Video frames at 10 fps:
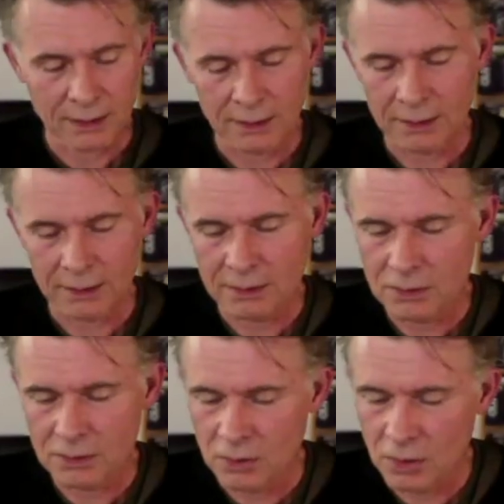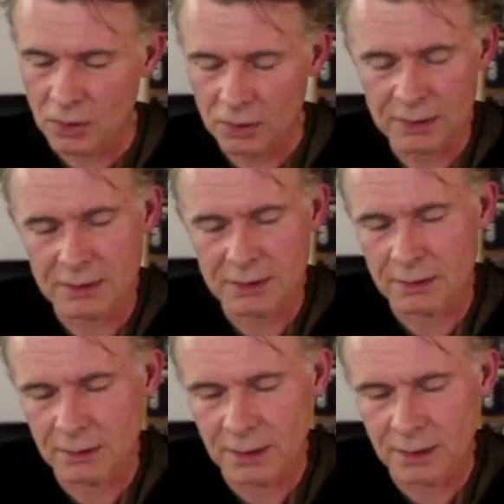it's not, it's,
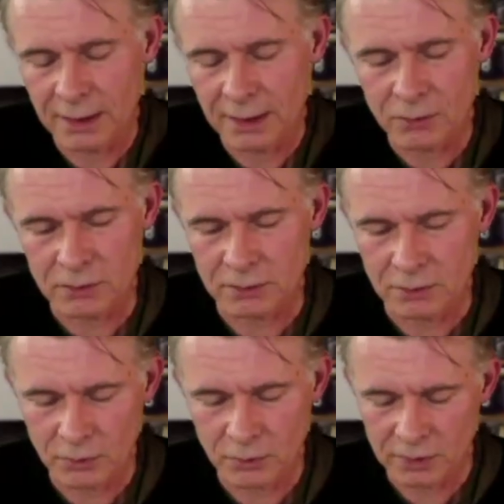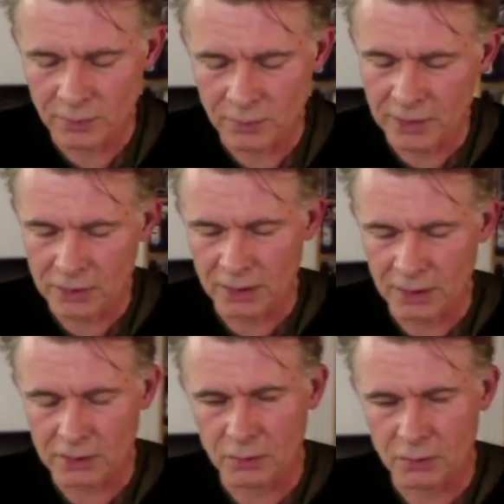I'm using the word
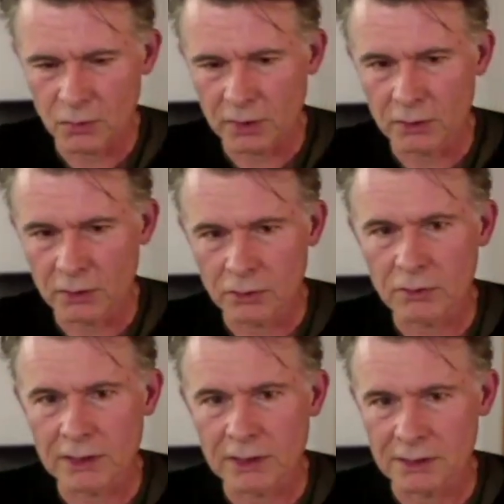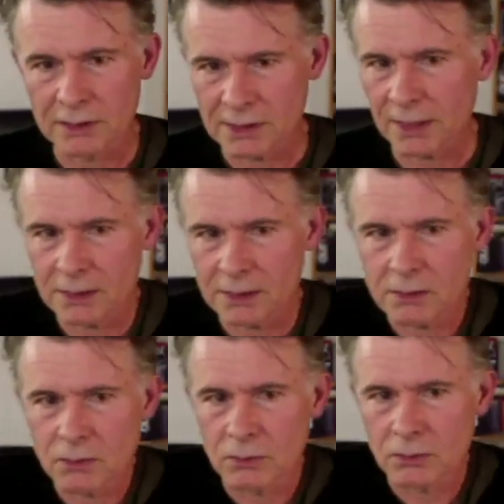imagination more in the Jungian sense,
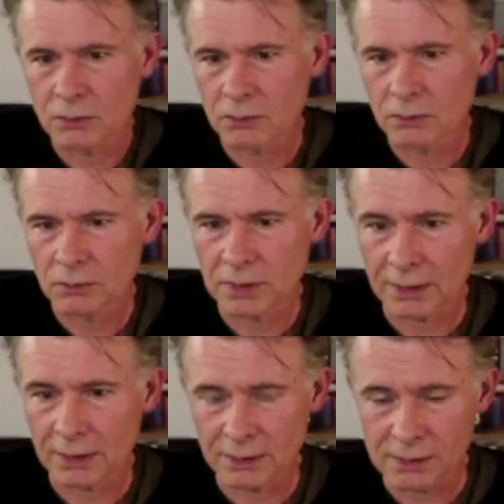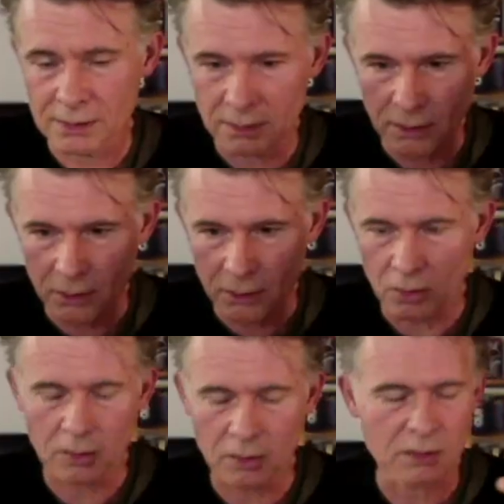to that it's
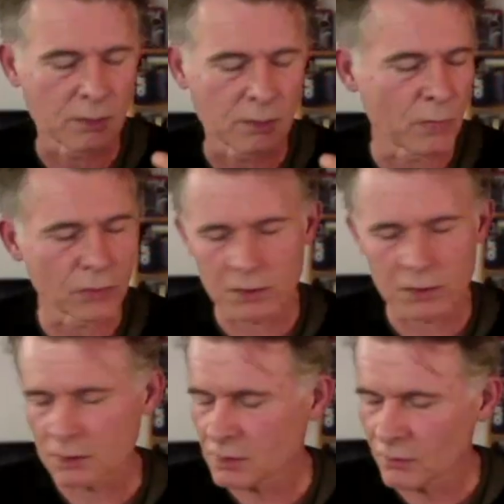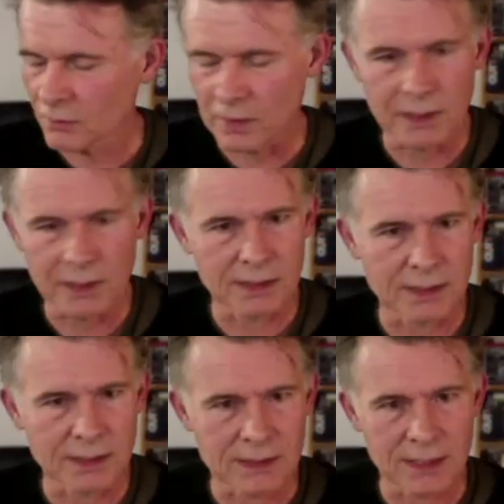thoughts, emotions, feelings,
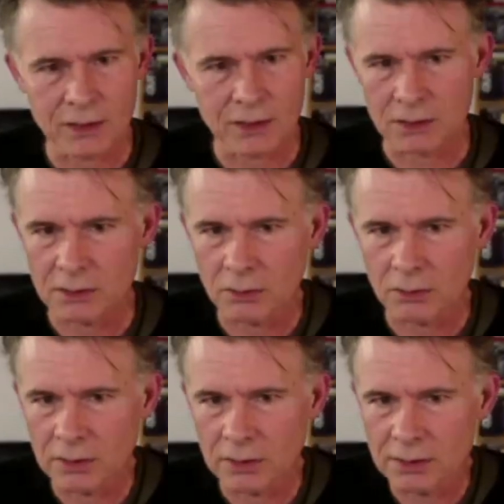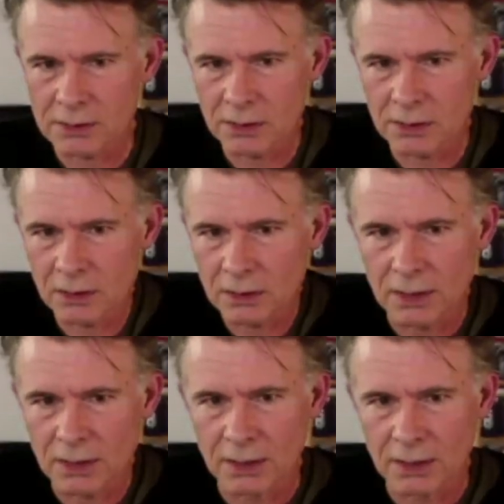sensations. So it's not
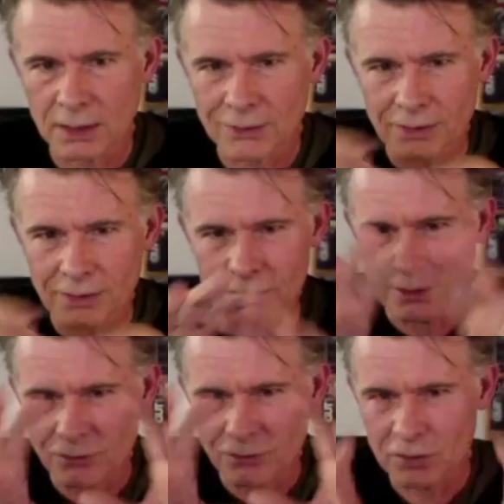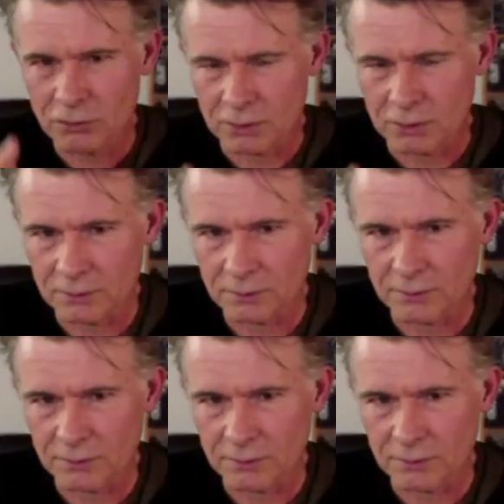just visual.